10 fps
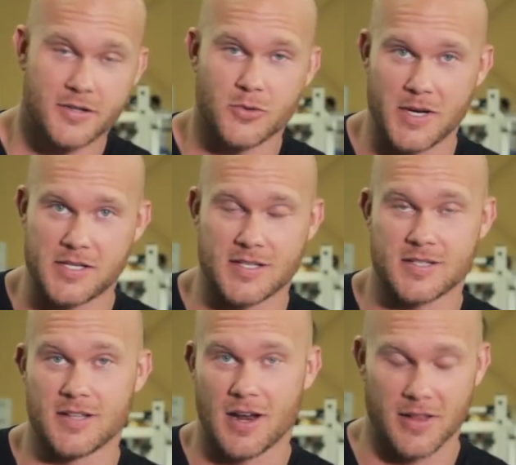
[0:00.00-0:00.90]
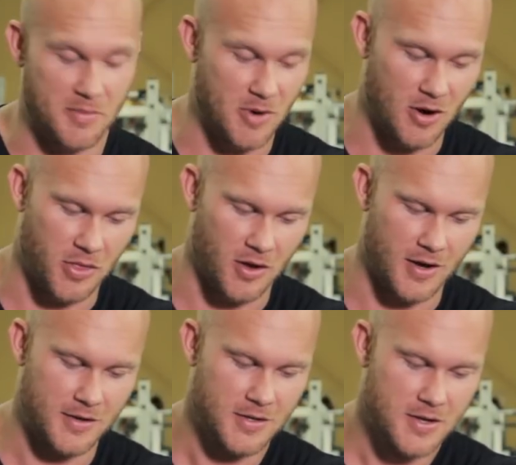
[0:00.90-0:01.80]
20 sets is not a leg
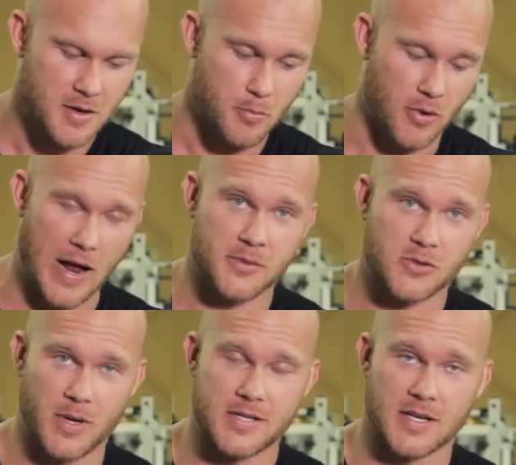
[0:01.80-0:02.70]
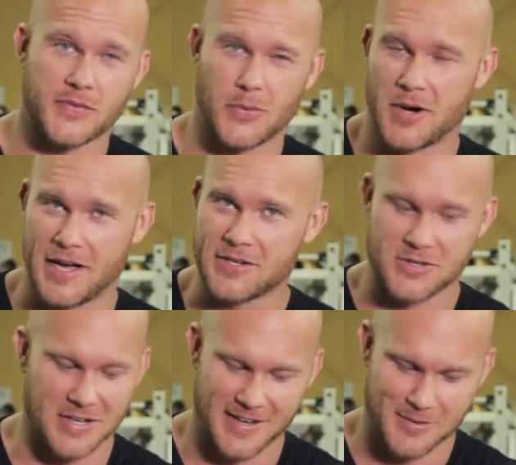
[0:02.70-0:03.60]
marathon. Perhaps 20 sets for one
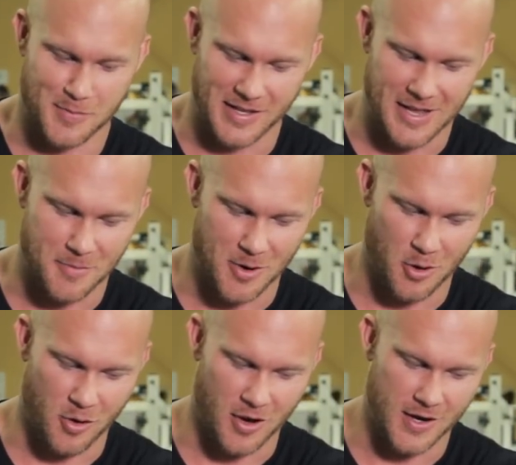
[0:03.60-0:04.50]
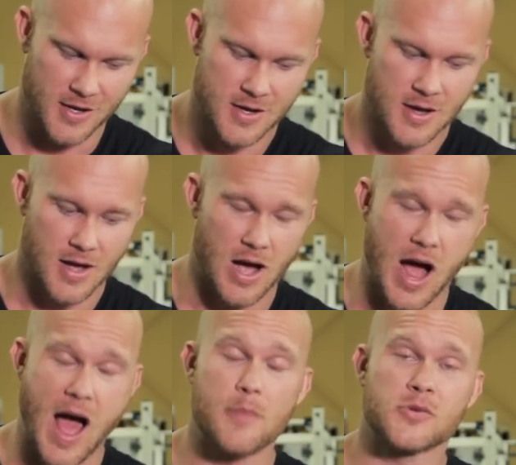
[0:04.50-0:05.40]
exercise would be a leg marathon.
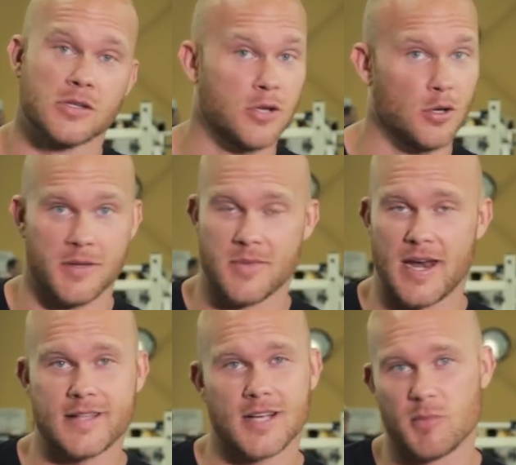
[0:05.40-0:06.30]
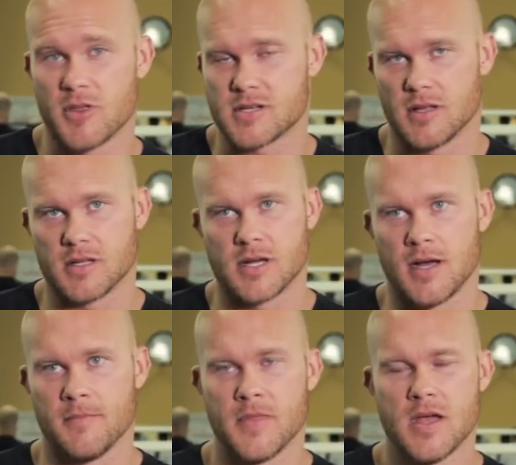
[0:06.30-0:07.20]
Absolutely, man. I talk about this all the
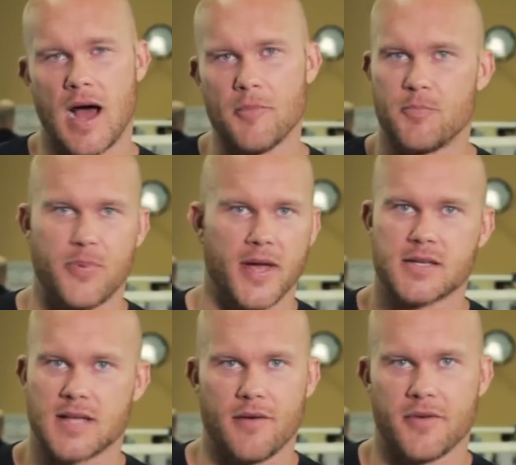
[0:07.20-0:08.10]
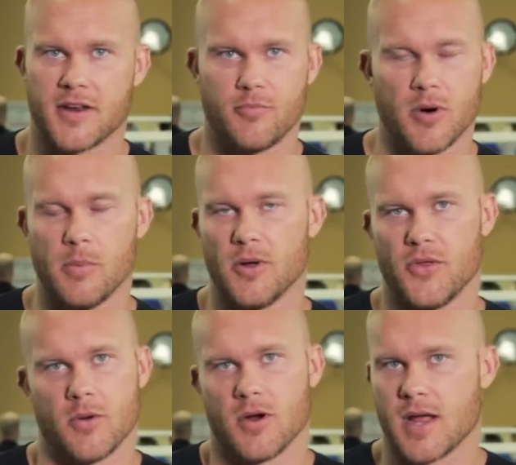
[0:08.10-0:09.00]
time. I'm the biggest advocate of ball
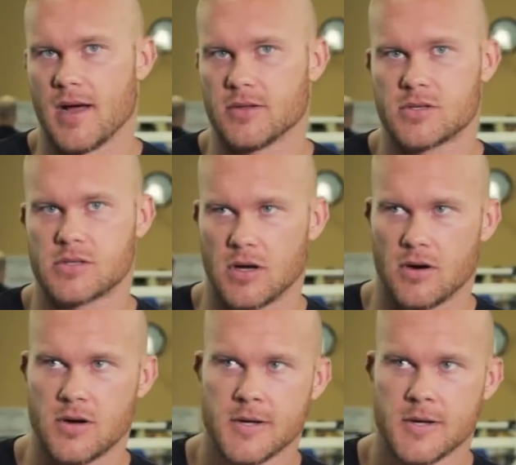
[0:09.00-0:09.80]
building workouts. So